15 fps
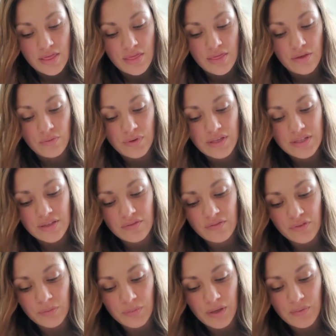the reason
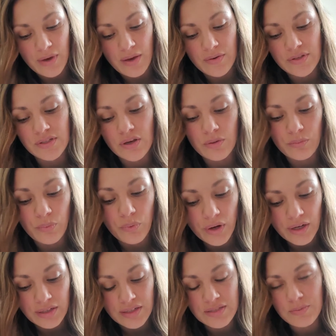for me why it was so
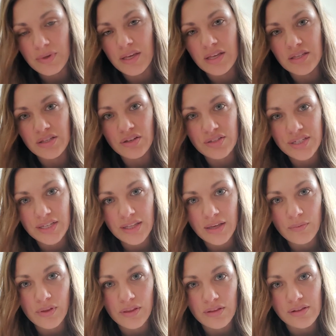important is because you're dealing
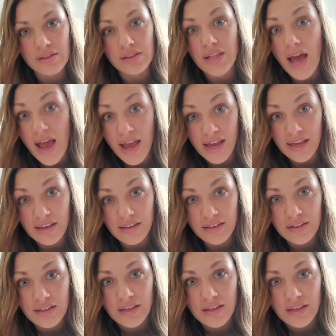with lye